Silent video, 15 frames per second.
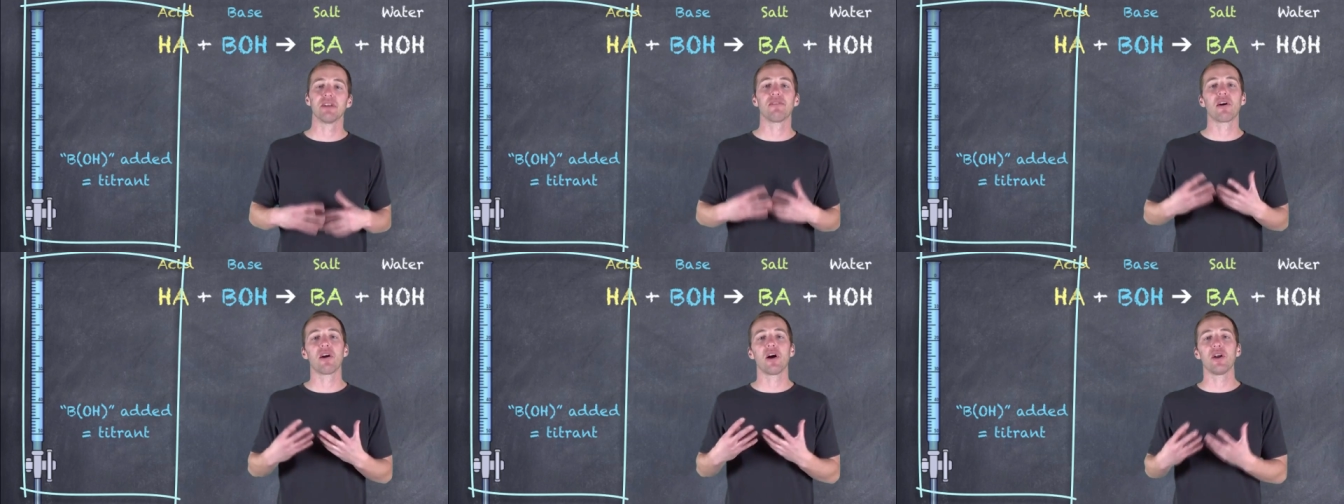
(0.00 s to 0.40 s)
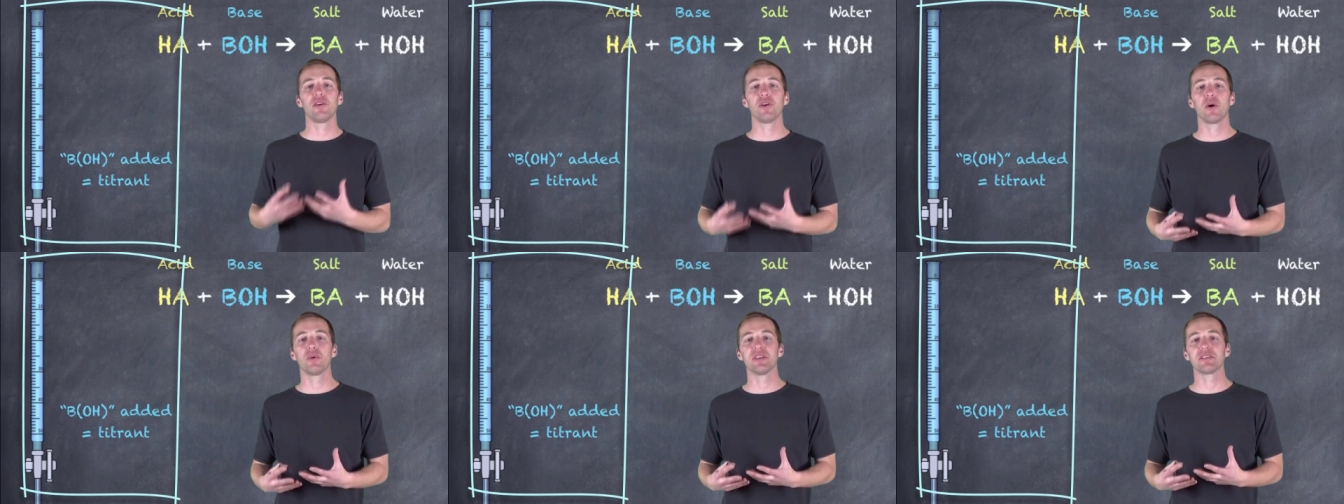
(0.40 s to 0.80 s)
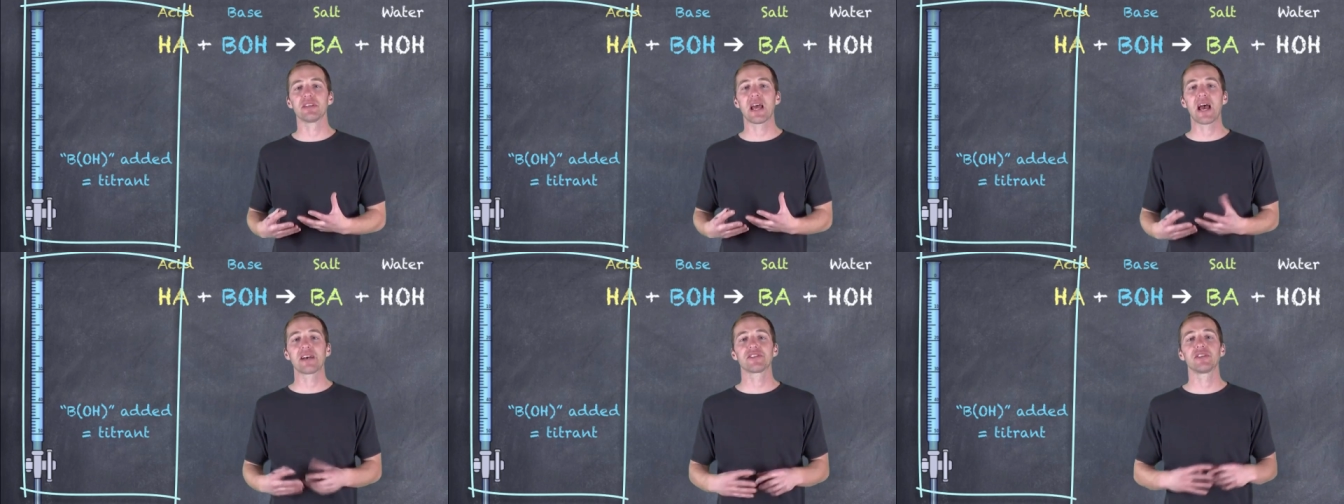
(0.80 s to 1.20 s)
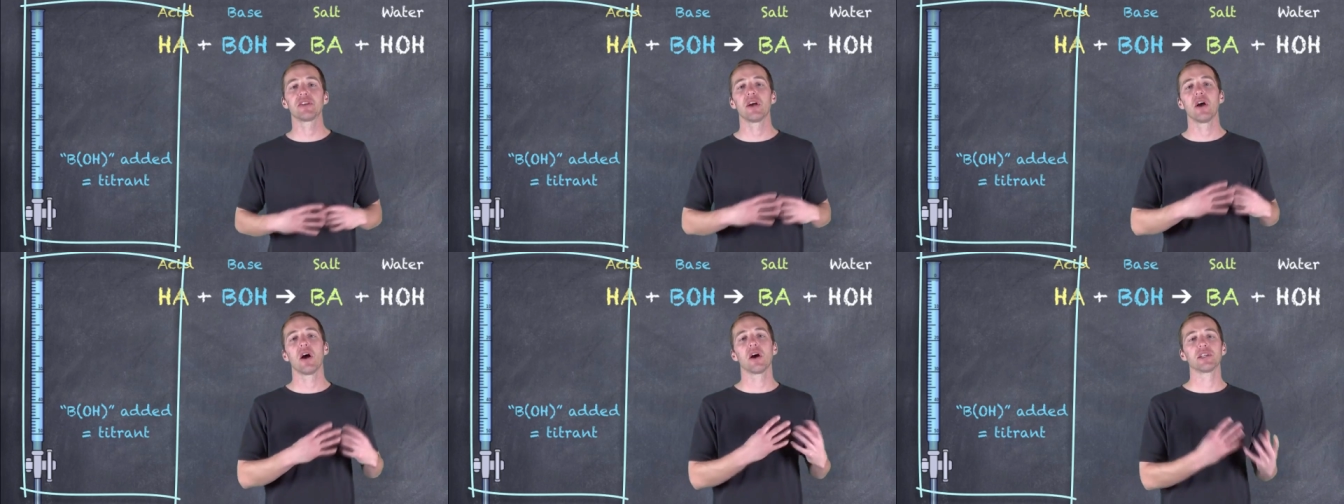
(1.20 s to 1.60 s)
And if our unknown is an
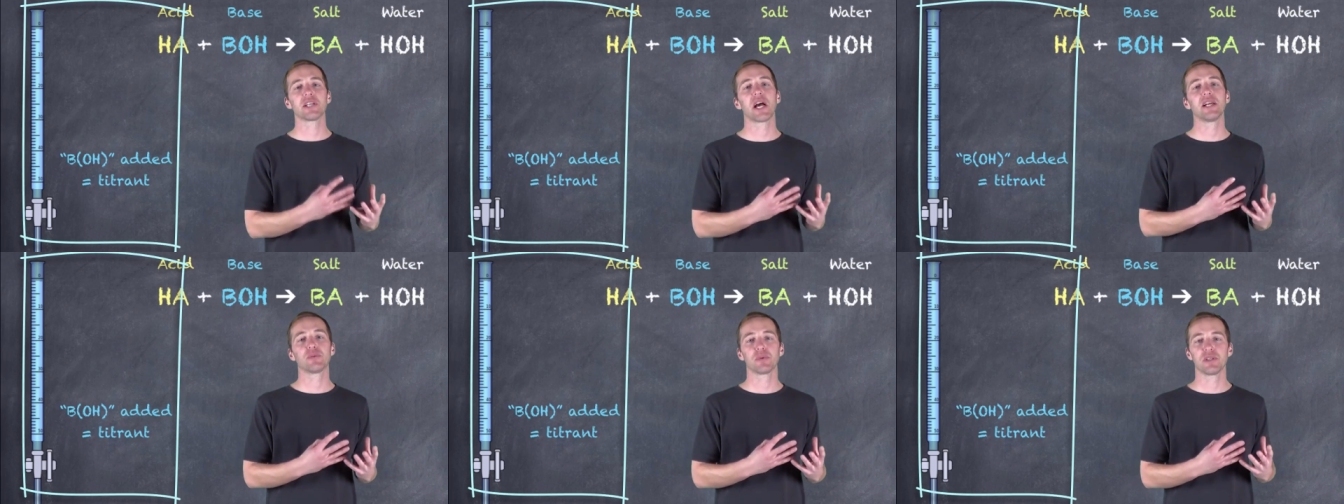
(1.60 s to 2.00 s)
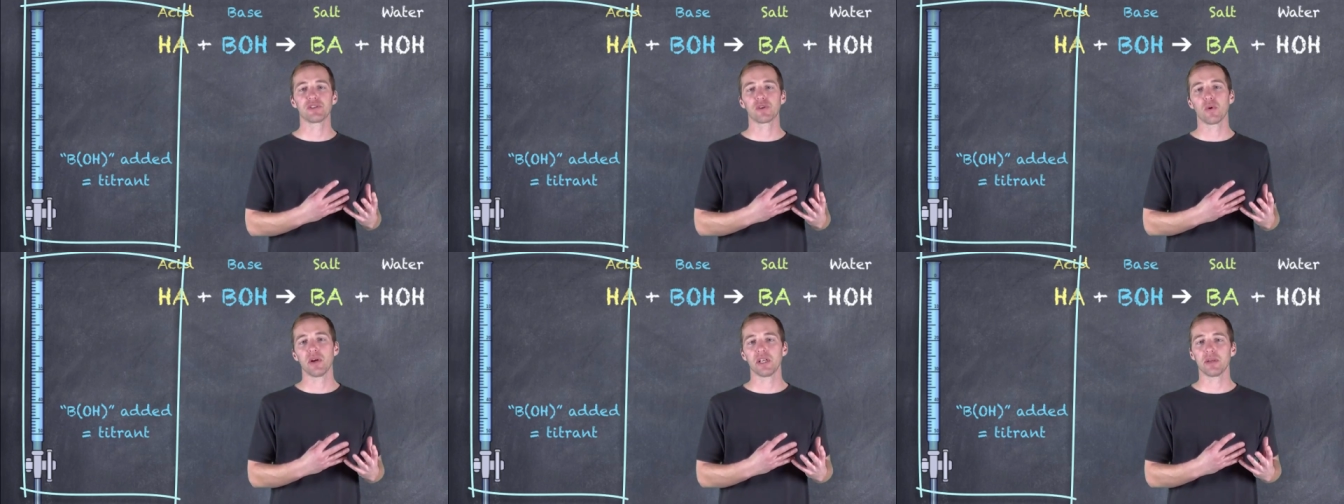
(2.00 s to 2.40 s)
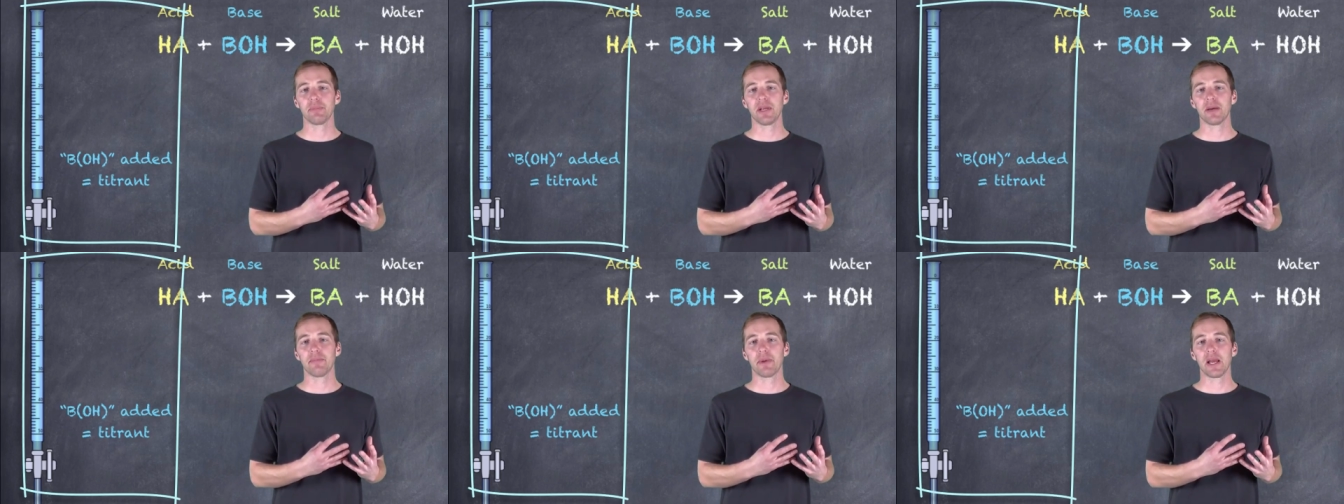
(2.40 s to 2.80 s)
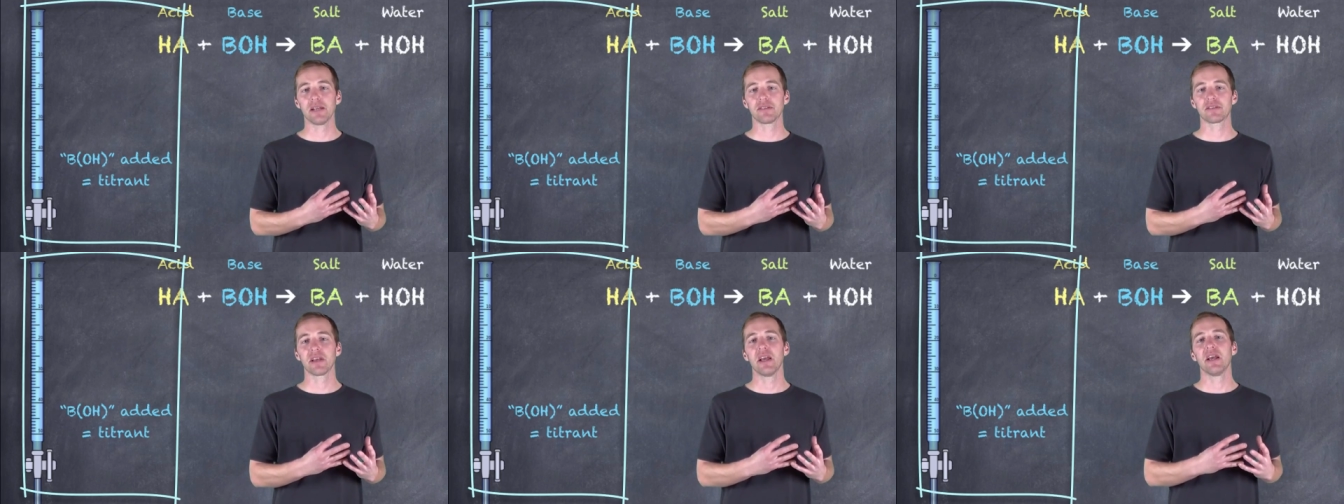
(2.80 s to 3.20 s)
acid, our titrant is going to be a
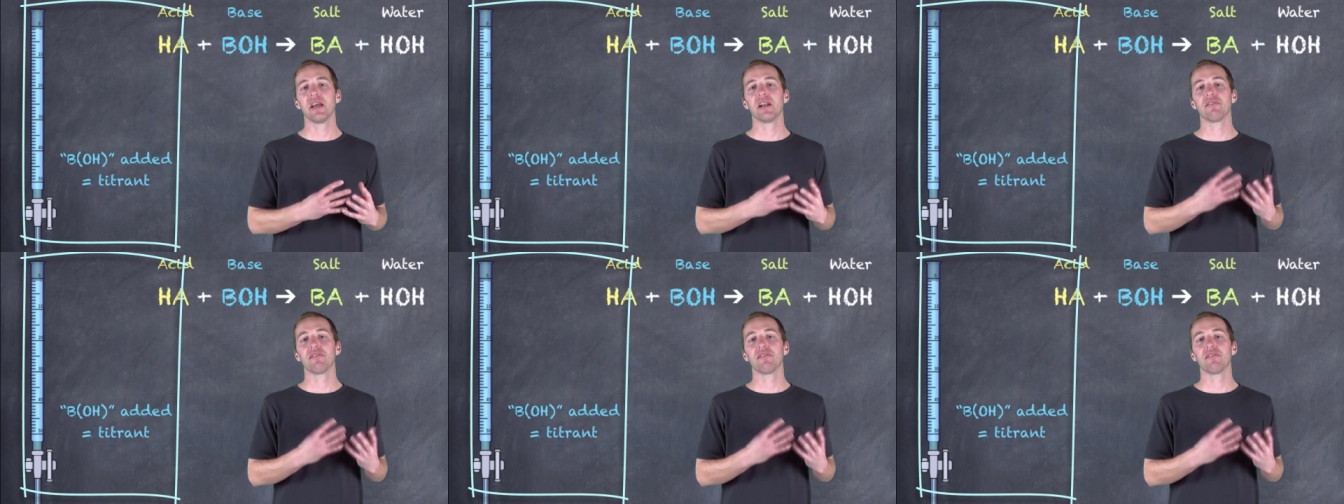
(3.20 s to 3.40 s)
base.